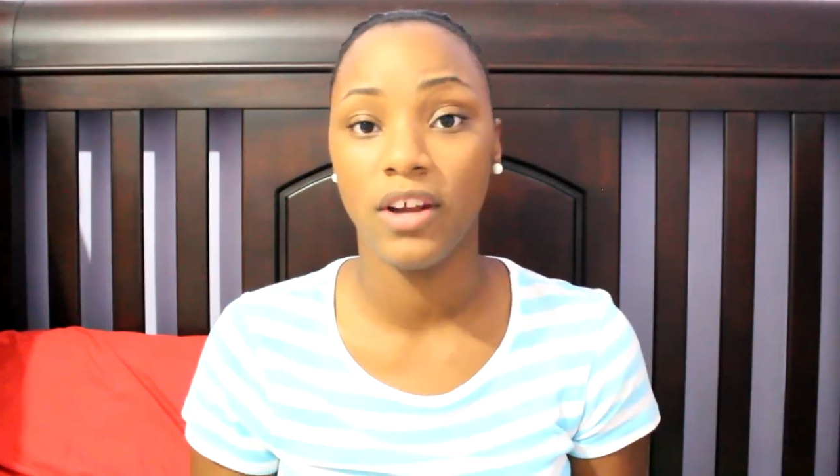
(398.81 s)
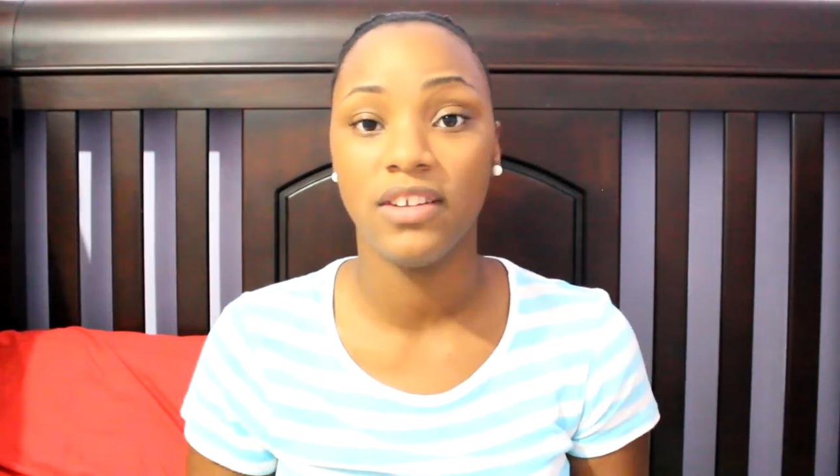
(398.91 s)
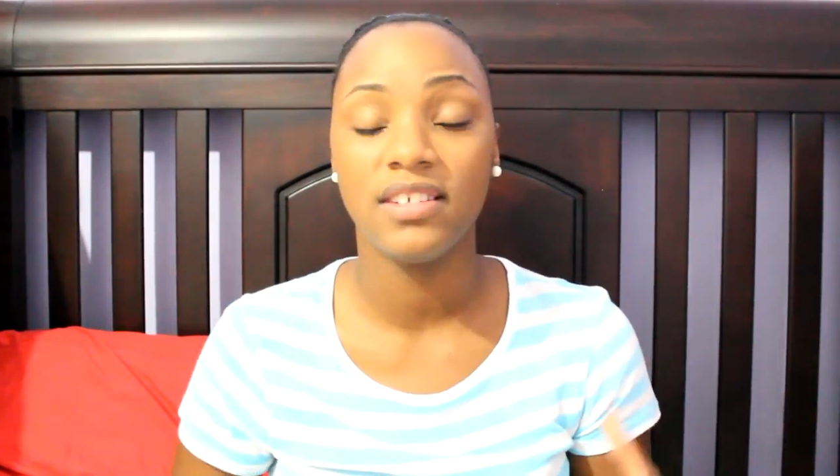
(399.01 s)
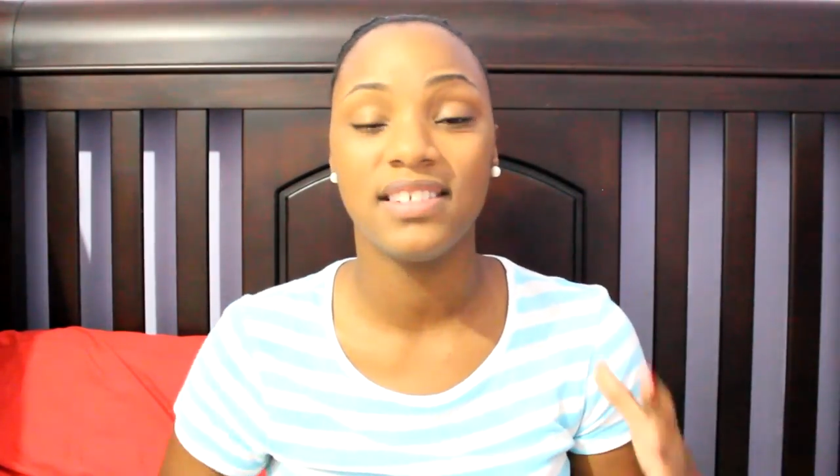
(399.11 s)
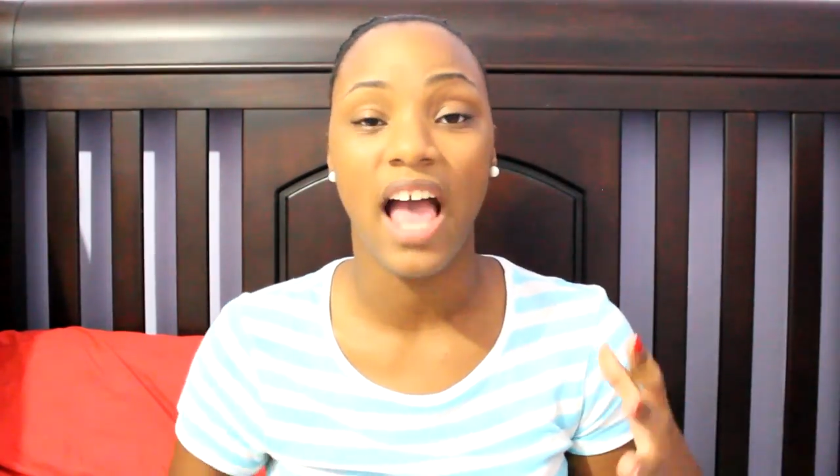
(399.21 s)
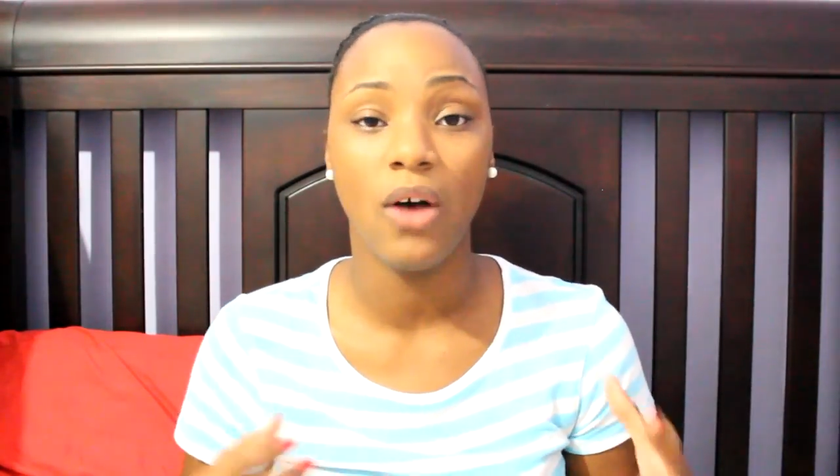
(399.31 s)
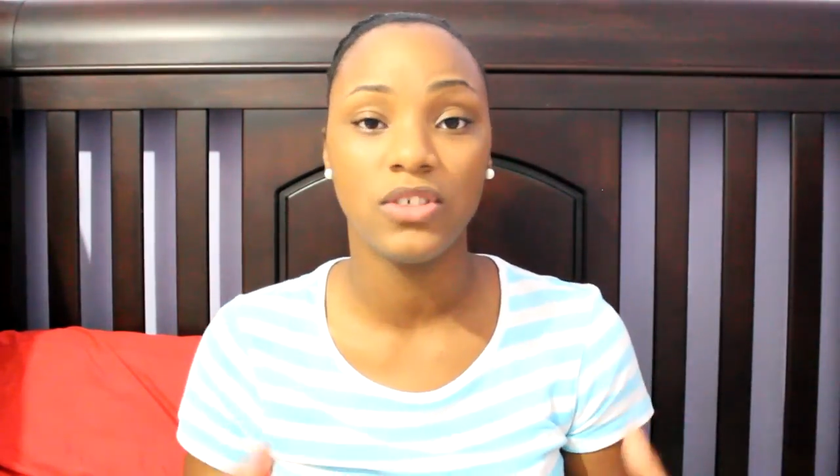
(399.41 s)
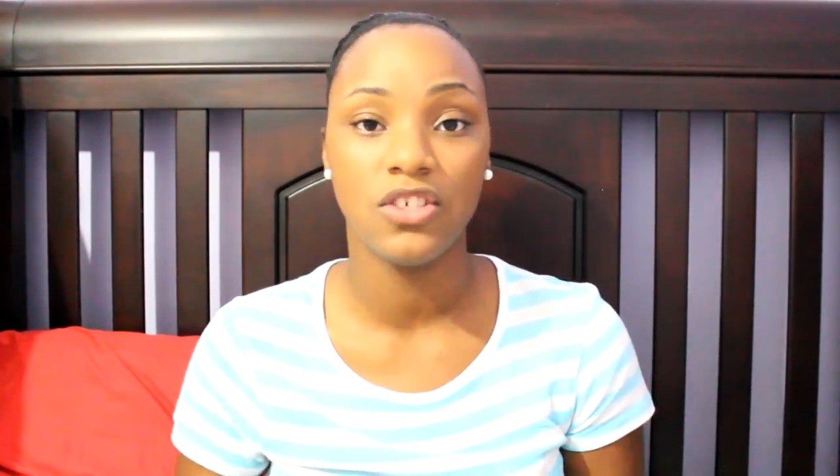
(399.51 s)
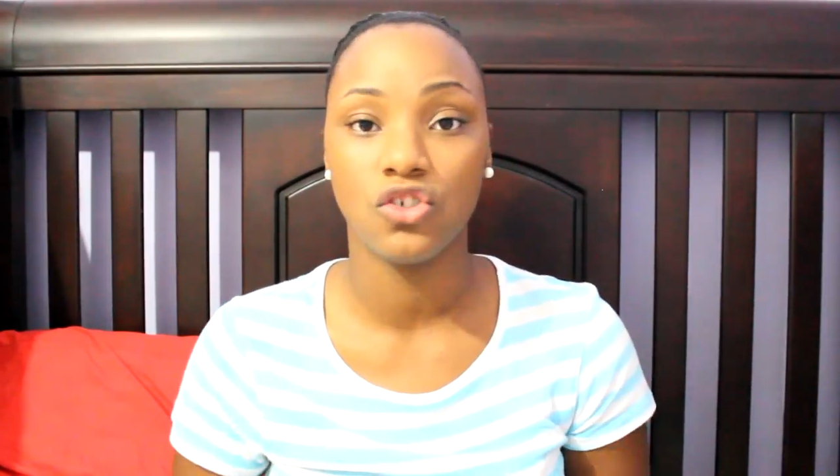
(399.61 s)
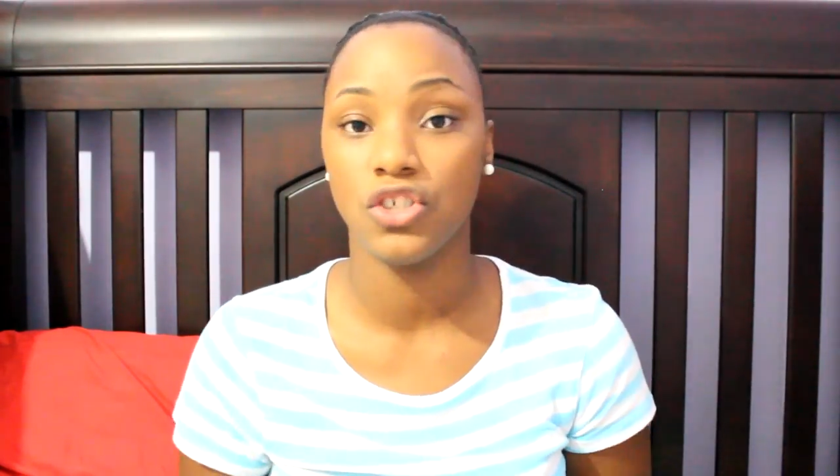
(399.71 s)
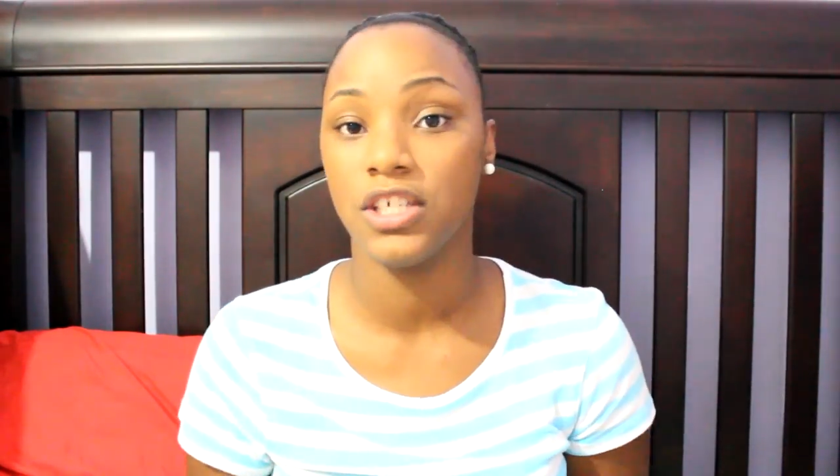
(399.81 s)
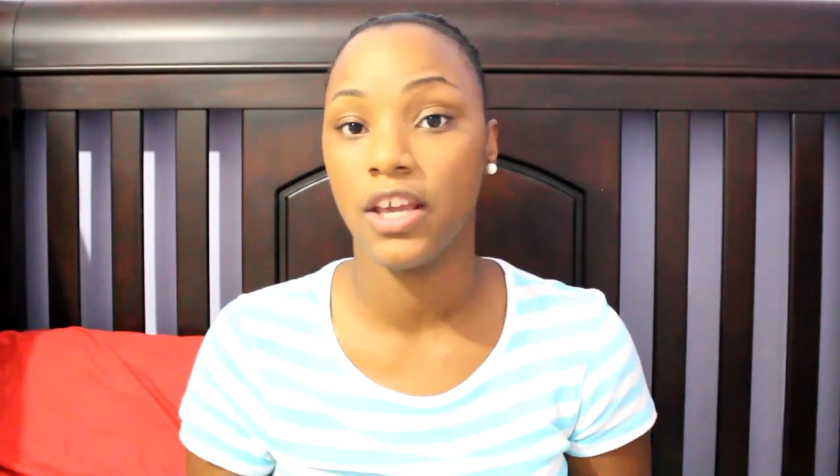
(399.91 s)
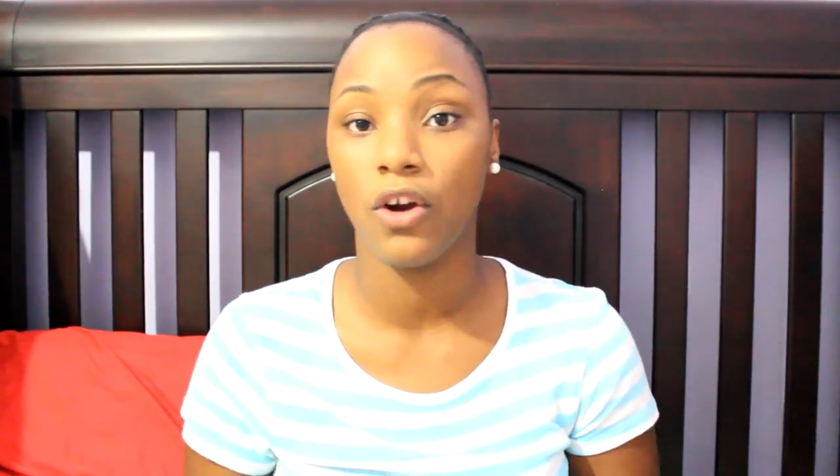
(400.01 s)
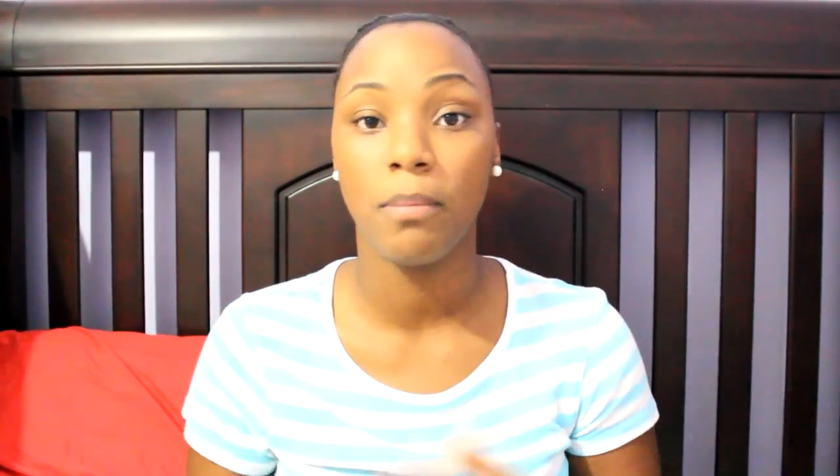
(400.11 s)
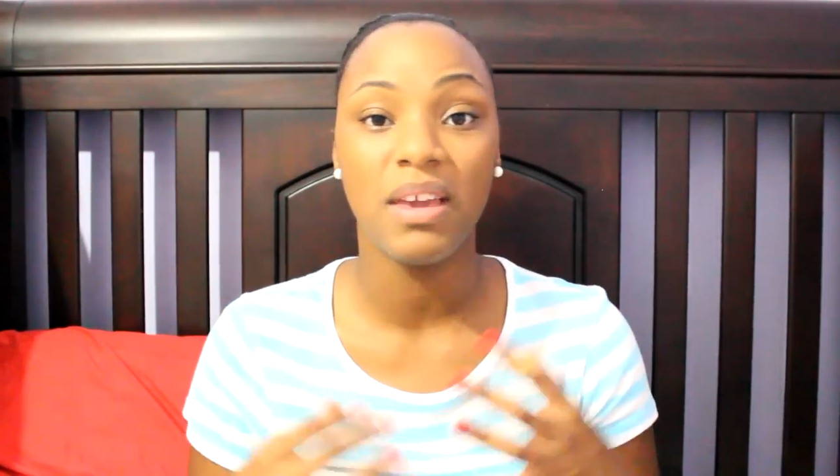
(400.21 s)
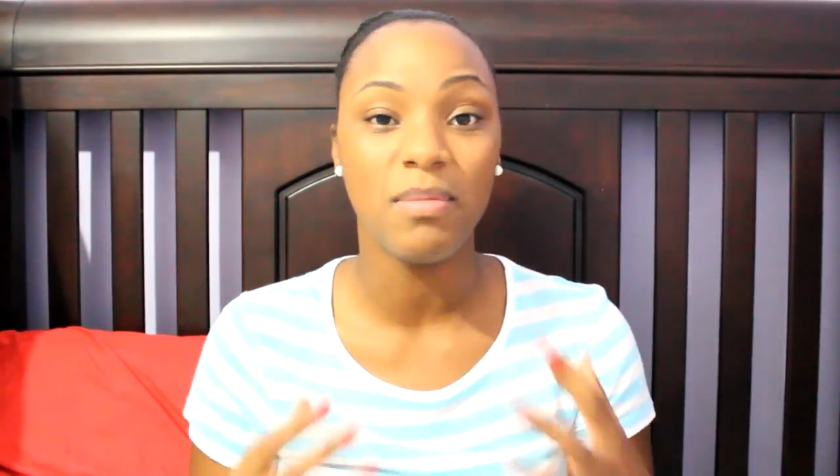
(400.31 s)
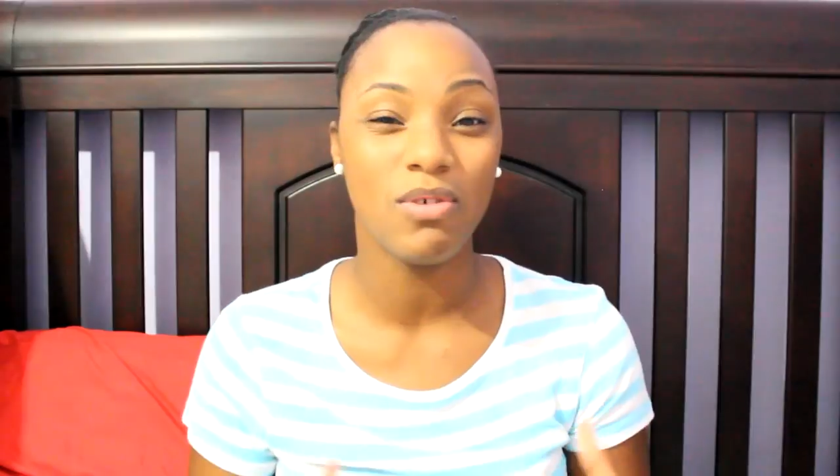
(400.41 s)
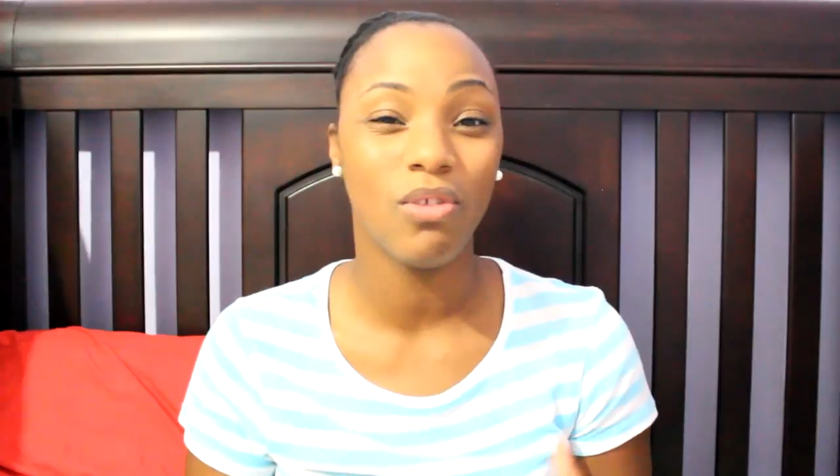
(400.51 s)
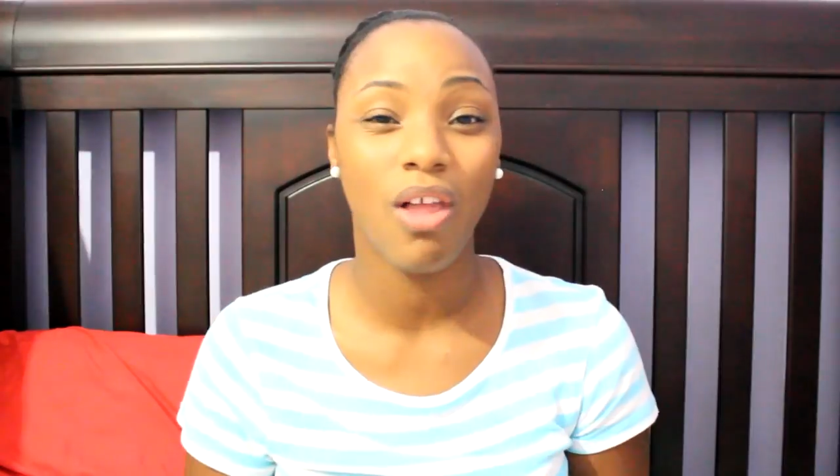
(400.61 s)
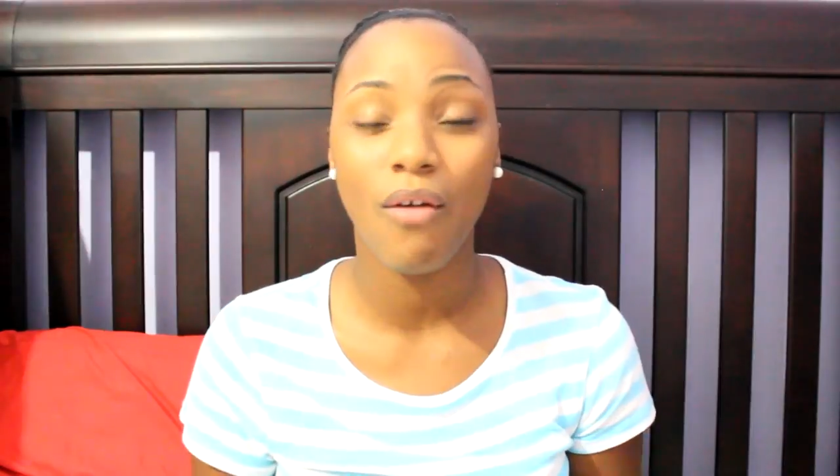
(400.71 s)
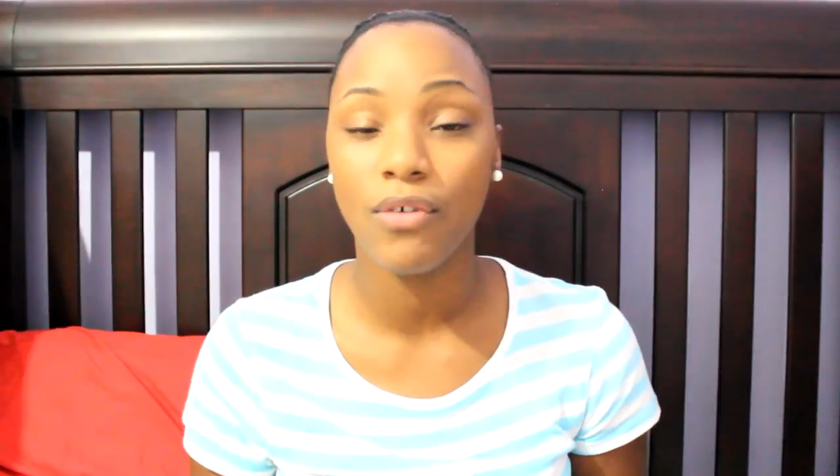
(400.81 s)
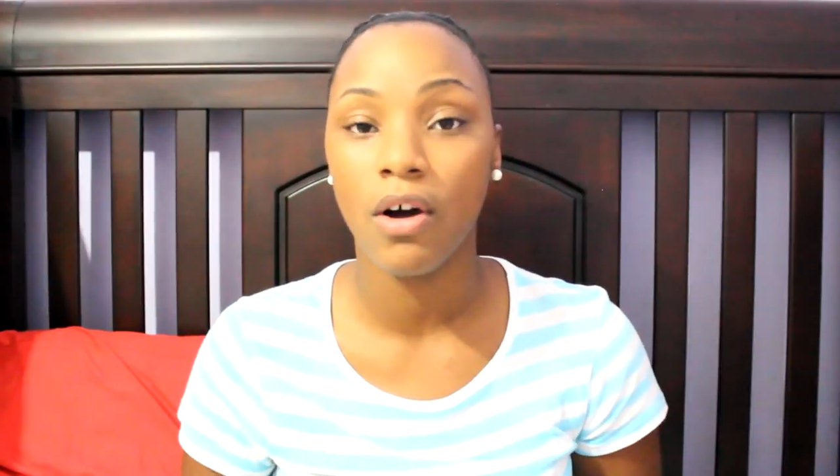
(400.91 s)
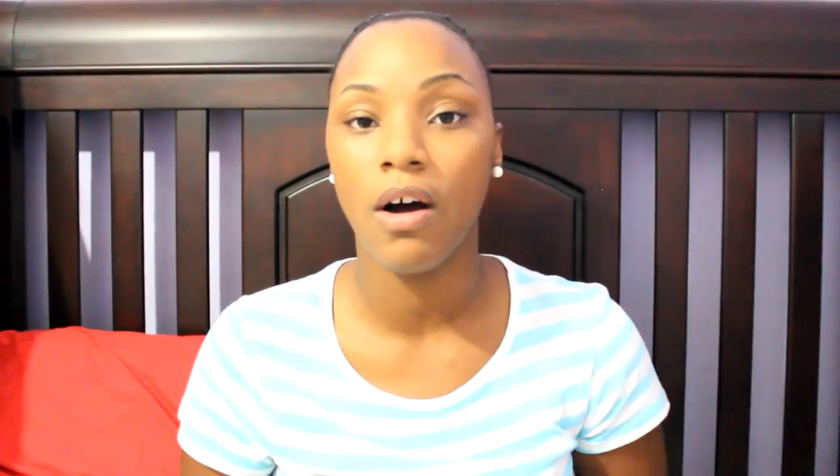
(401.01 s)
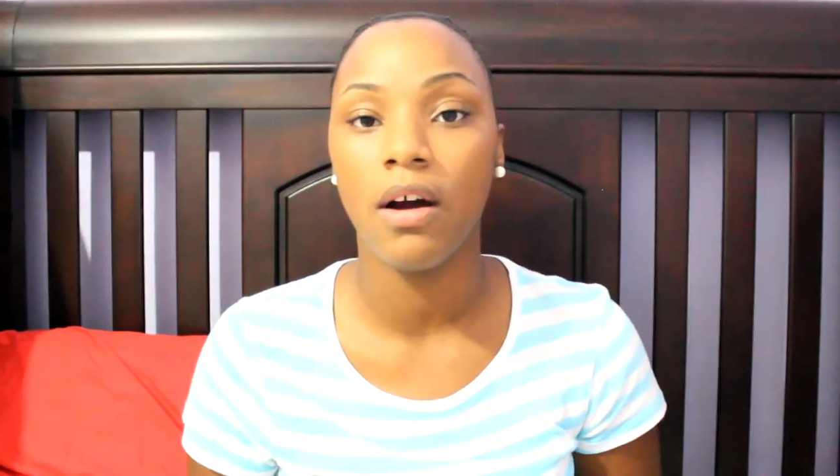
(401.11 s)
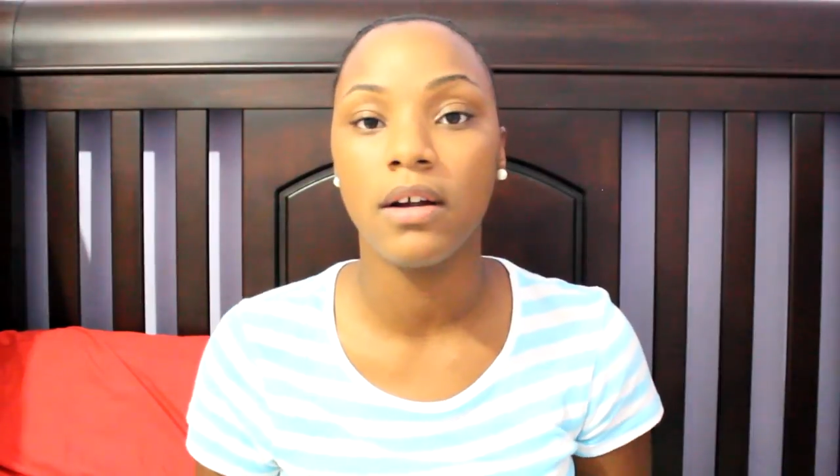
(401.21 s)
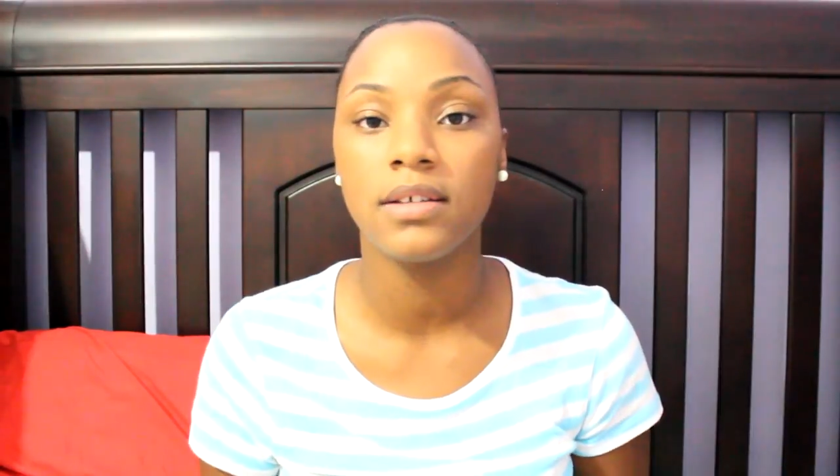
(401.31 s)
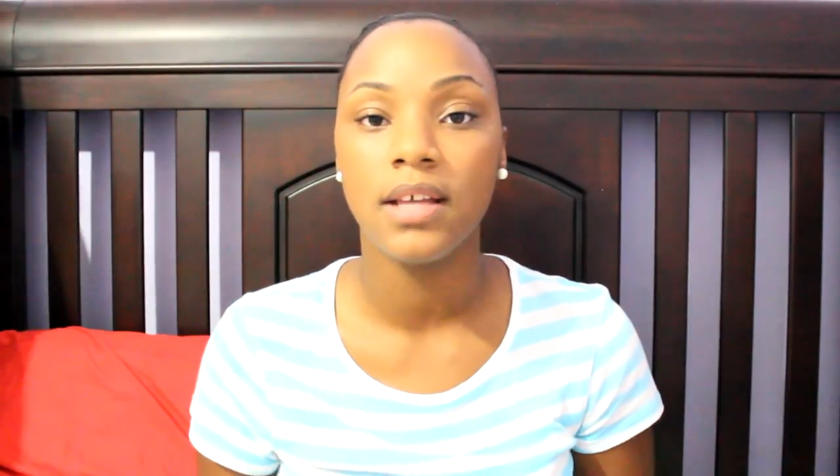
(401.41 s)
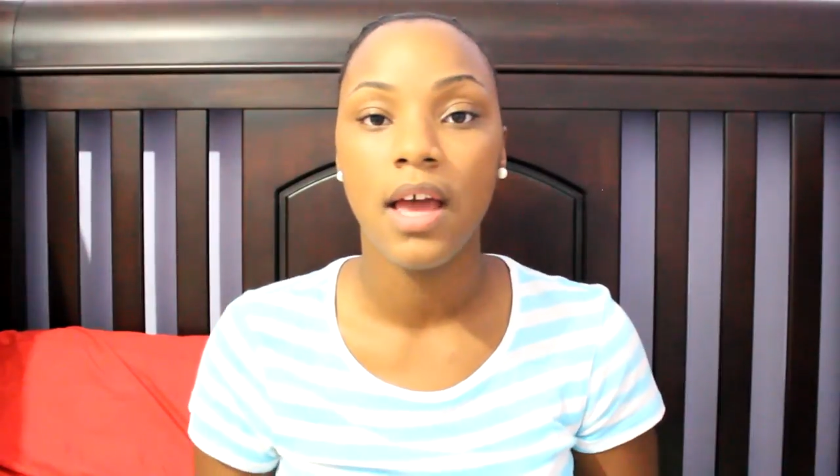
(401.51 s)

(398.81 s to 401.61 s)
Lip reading: and this sounds intriguing, or maybe you love cars,